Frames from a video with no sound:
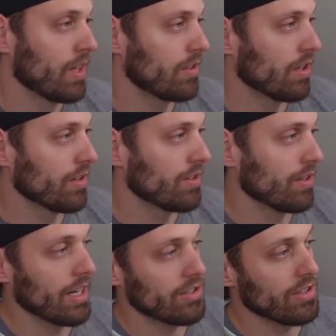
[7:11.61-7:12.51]
So the
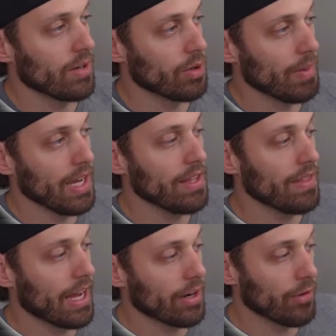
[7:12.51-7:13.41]
selection that we made,
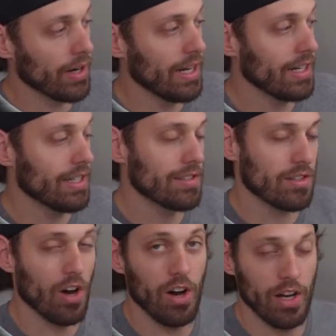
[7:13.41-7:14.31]
that green, is
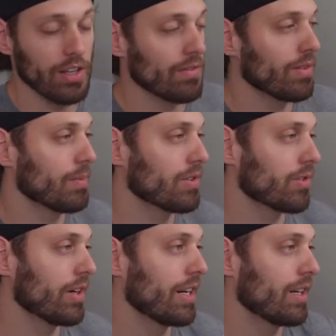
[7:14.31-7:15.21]
gone from the
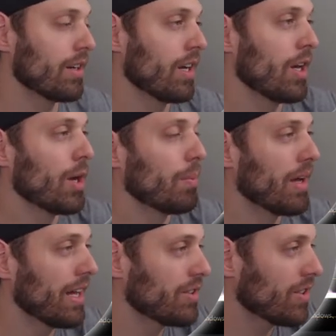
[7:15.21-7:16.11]
screen, but
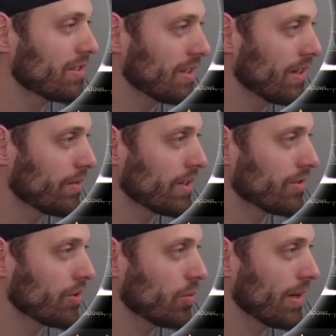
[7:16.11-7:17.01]
as you can see, if we
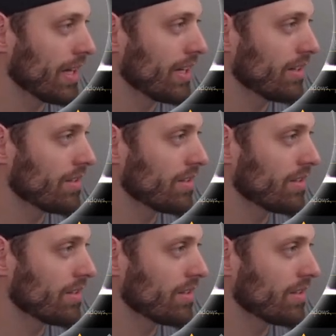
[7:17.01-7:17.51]
zoom in,